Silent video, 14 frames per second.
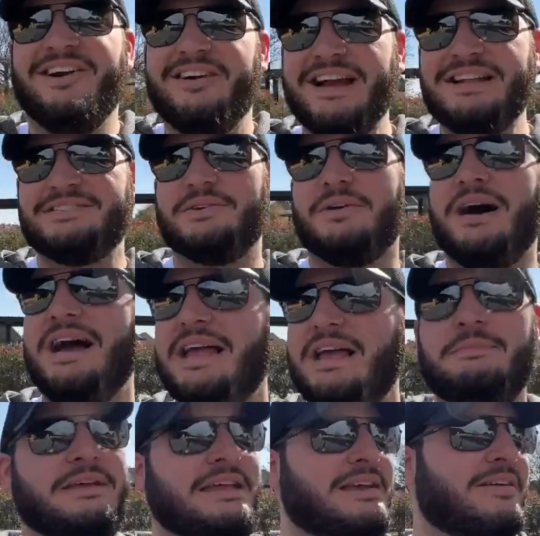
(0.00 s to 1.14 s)
right, so I am
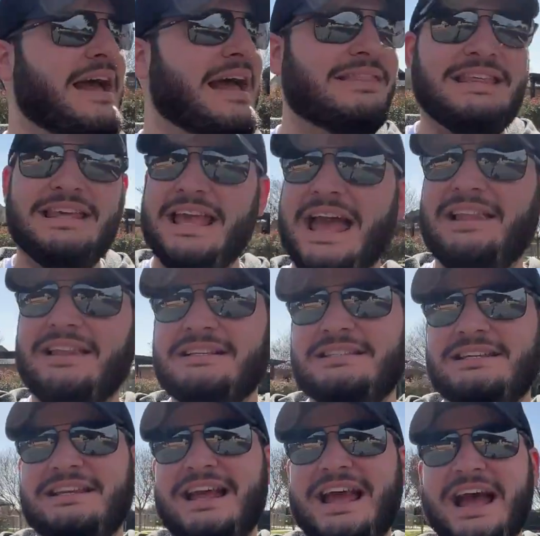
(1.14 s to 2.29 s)
here at the
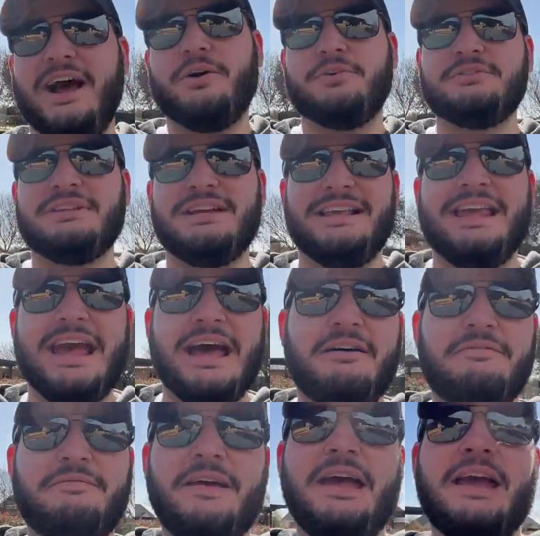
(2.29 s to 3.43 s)
Elyson House
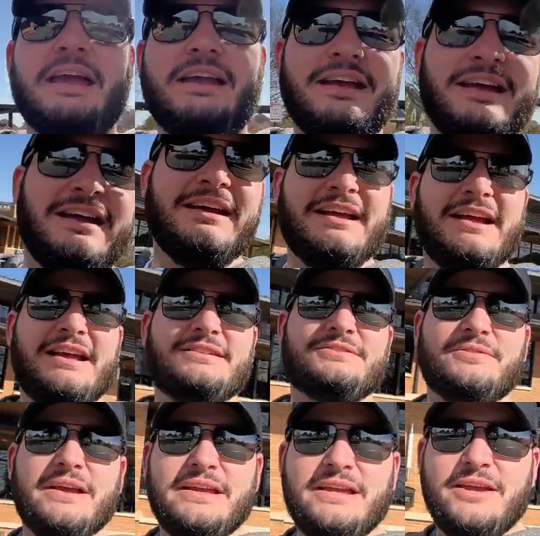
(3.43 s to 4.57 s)
Cafe. It's
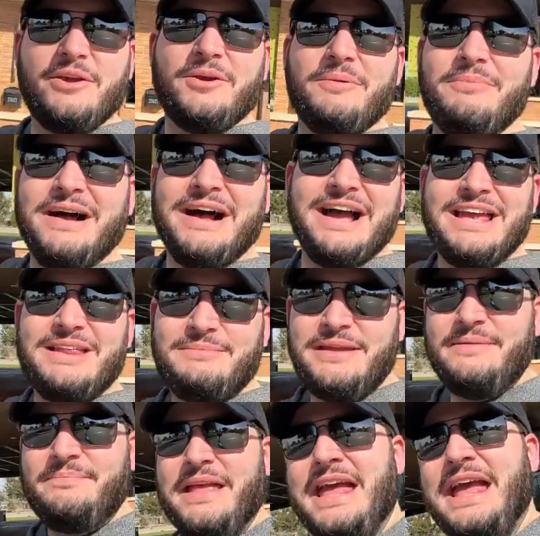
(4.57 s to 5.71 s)
right here behind me.
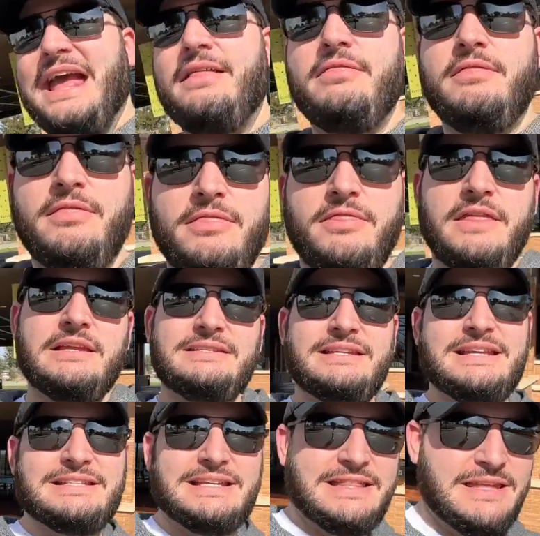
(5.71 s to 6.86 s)
And this is in the